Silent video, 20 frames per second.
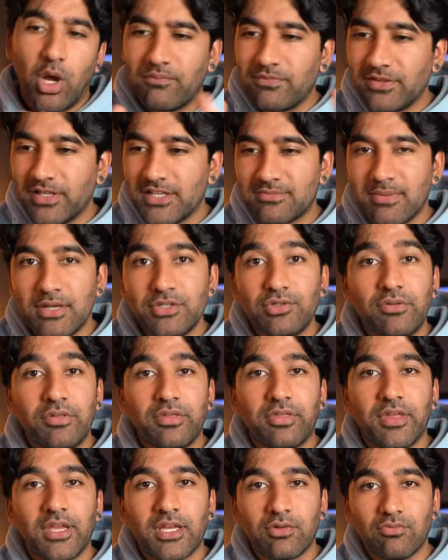Hopefully it's made you
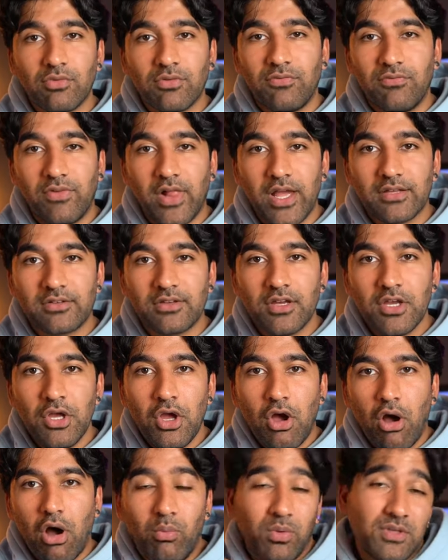think and reflect
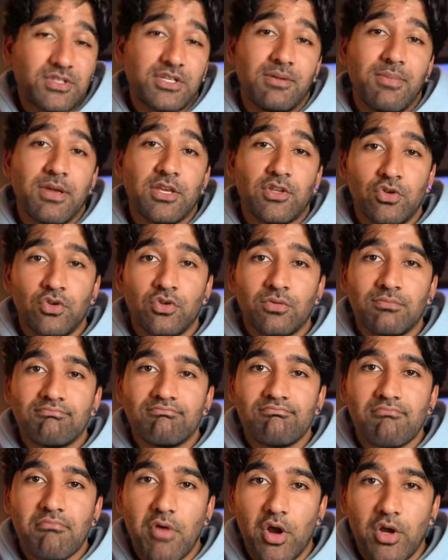on what's going to make
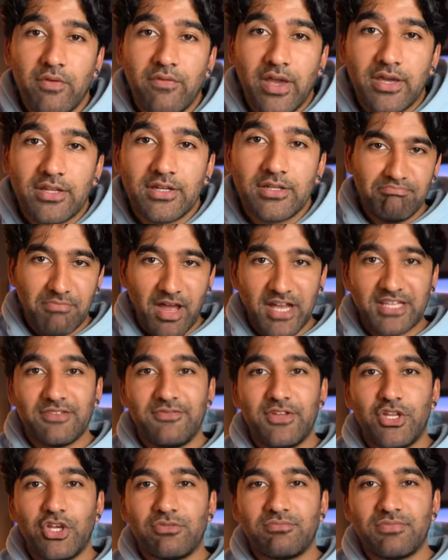you motivated. Like the
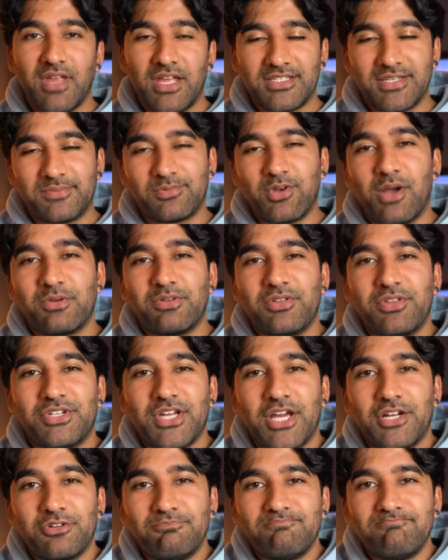video and subscribe to the
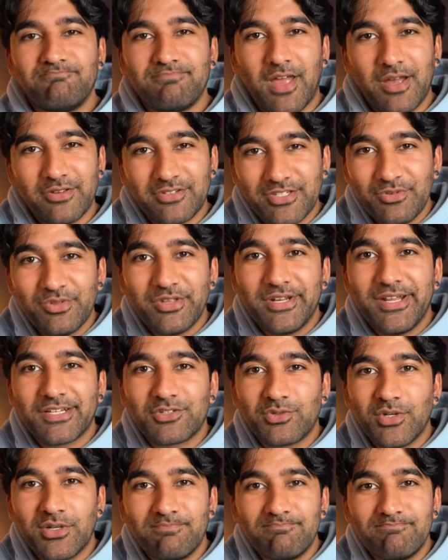channel. I'll see you in the
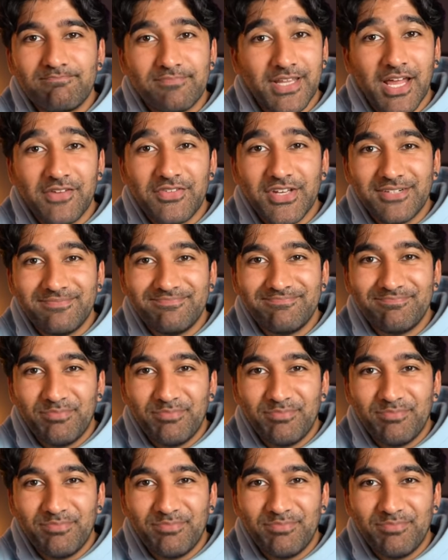next one. Love ya.